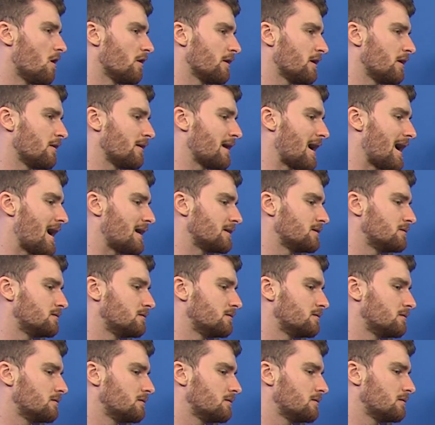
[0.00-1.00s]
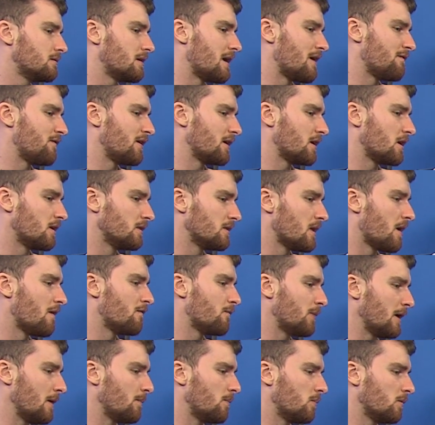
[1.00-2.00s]
I think a lot of
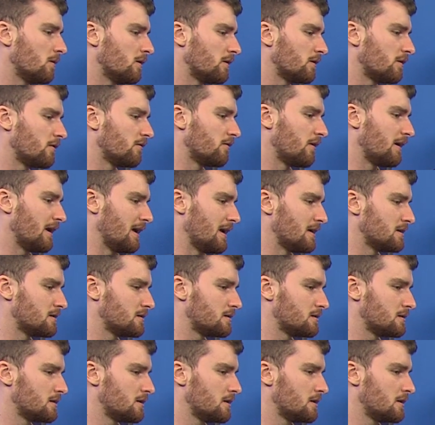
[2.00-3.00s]
people agree it's